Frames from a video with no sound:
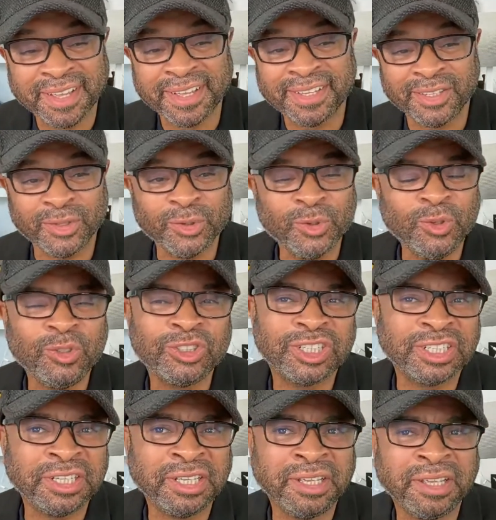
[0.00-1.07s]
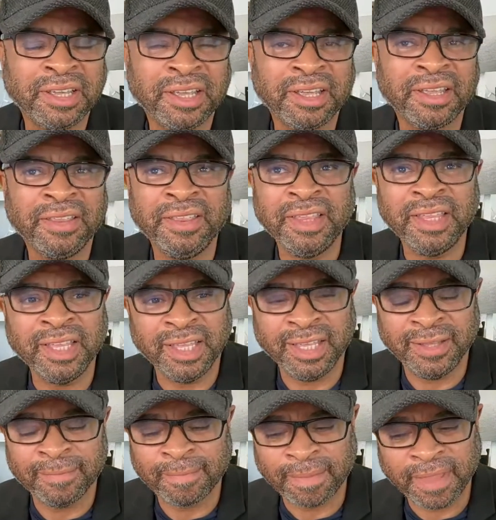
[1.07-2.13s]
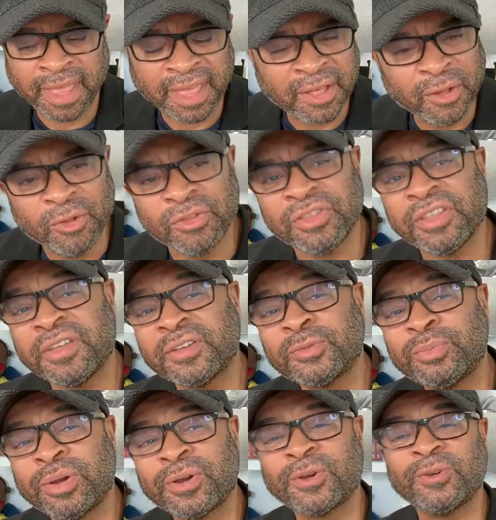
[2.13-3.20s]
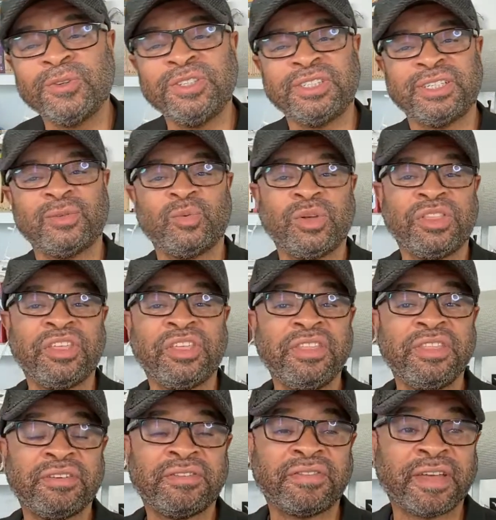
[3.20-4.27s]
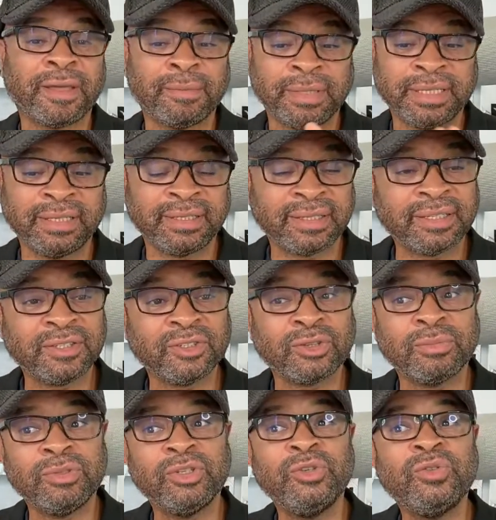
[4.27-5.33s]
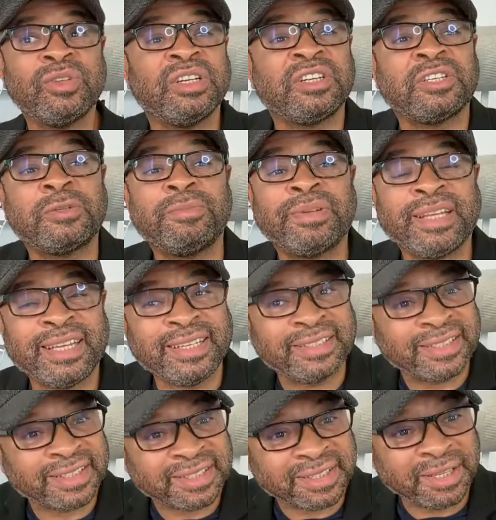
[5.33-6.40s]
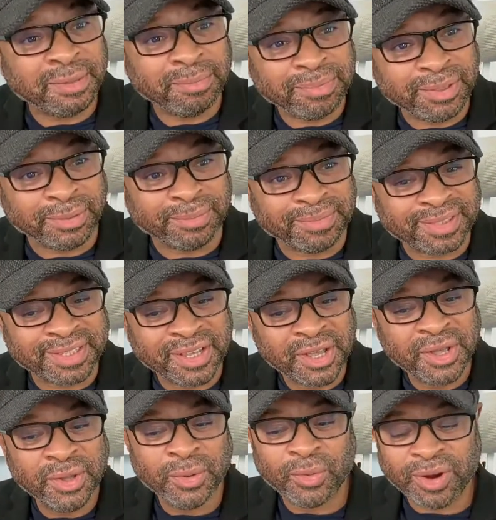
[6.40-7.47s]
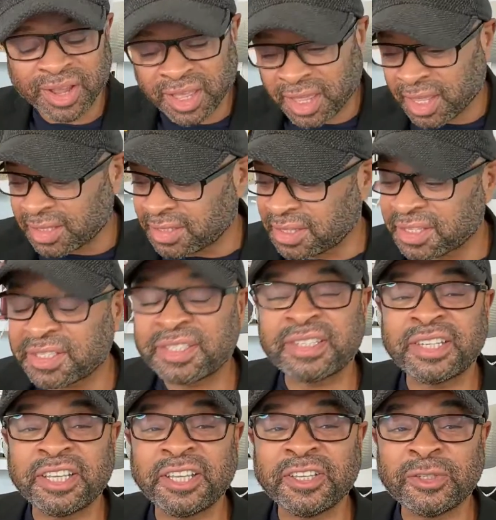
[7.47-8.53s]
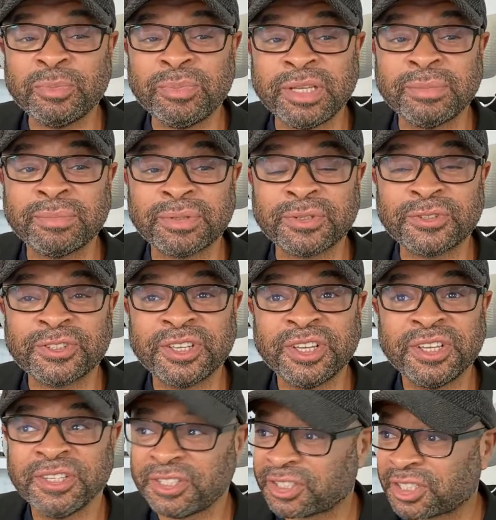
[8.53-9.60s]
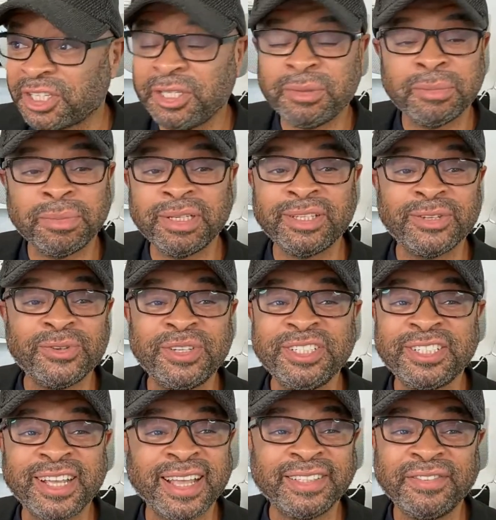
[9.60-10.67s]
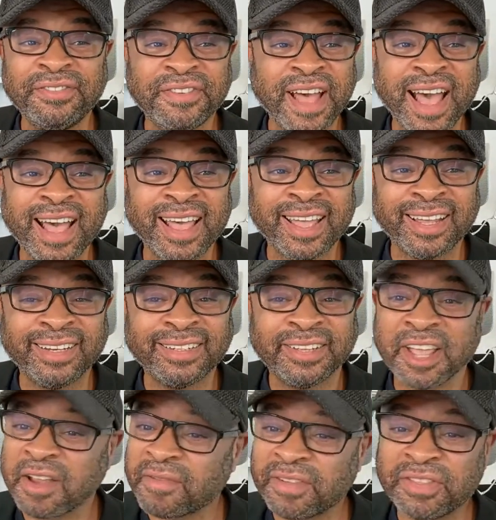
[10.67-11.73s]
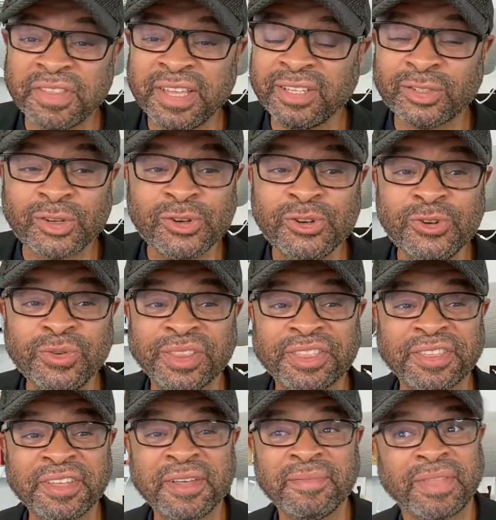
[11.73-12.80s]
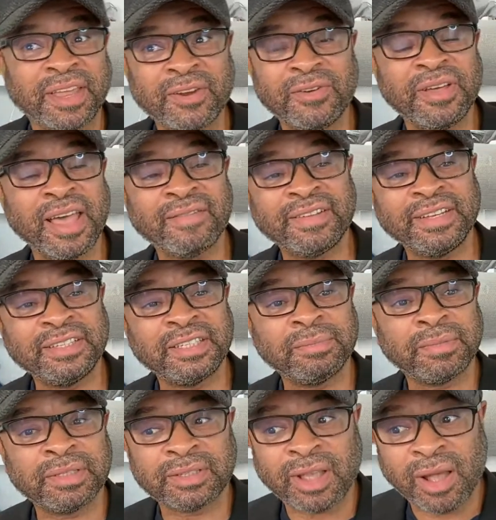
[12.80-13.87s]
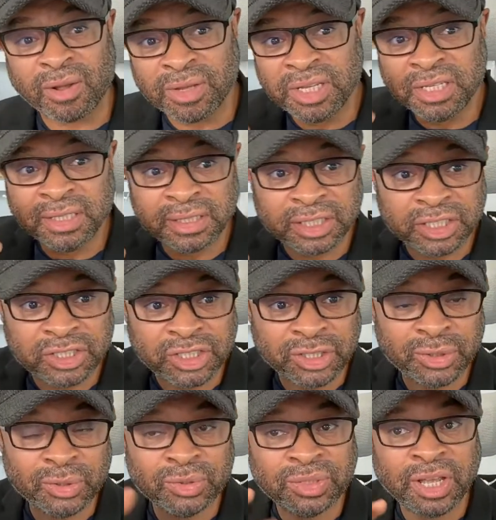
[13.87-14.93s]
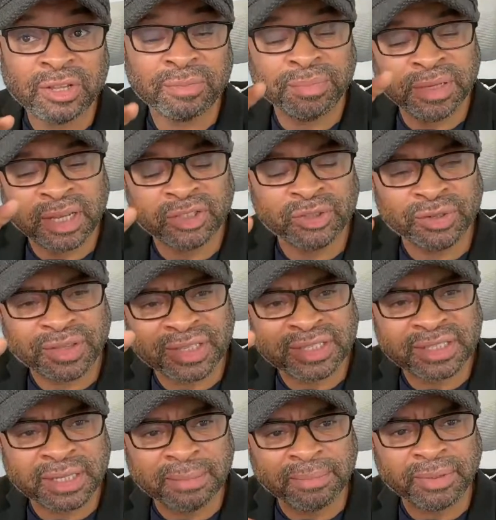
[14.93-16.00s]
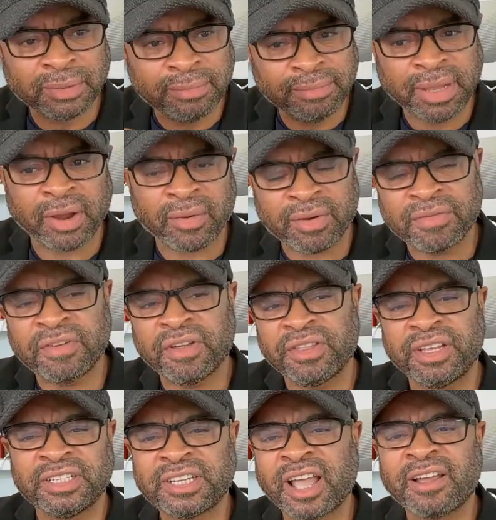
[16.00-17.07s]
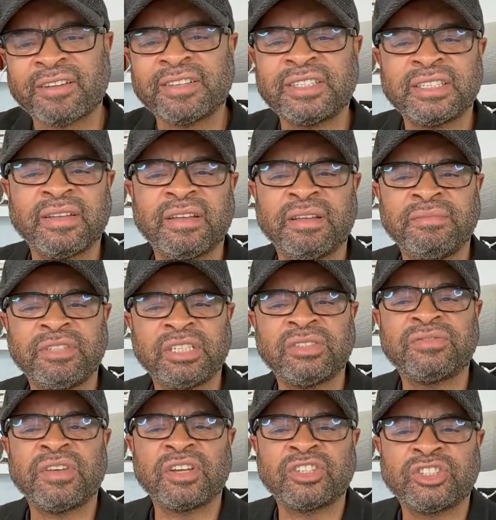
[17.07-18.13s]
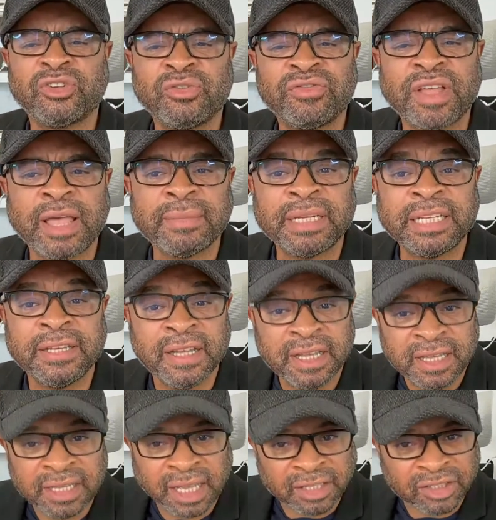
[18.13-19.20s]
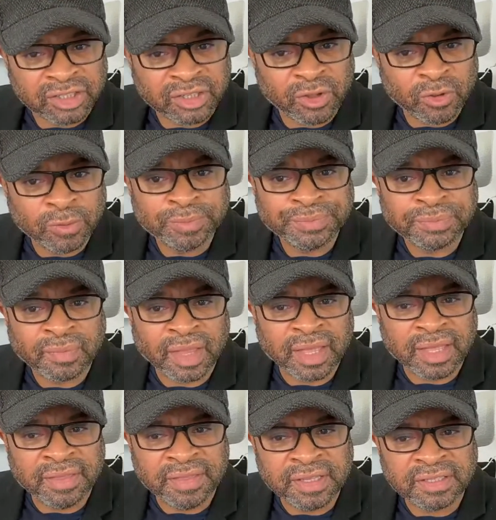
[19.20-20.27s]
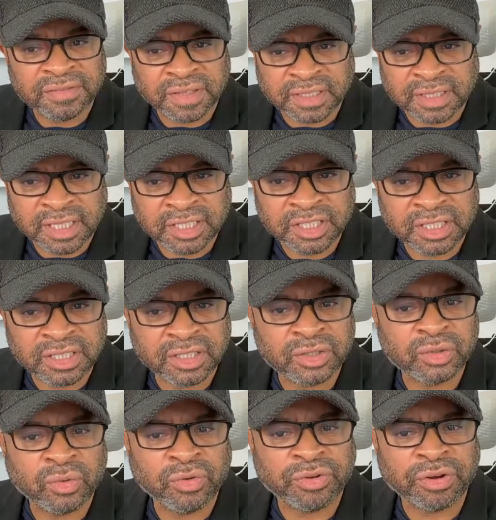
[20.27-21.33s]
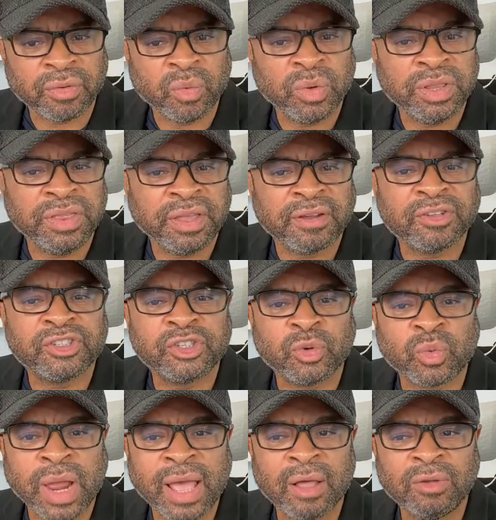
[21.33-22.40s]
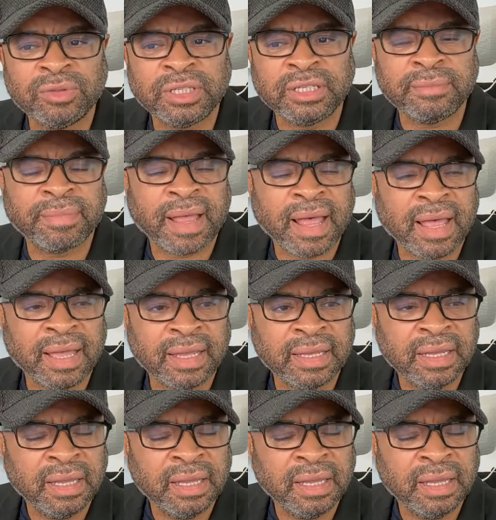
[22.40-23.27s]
Usually, the healthiest person within the family system usually displays the symptoms, whereas the sickest members seem to be doing just fine. Everything's cool with them. They don't have any symptoms at all. It's you, yeah, because you're the symptom bearer for the entire dysfunctional family. And so, in this fictitious disorder, when they're surrounded by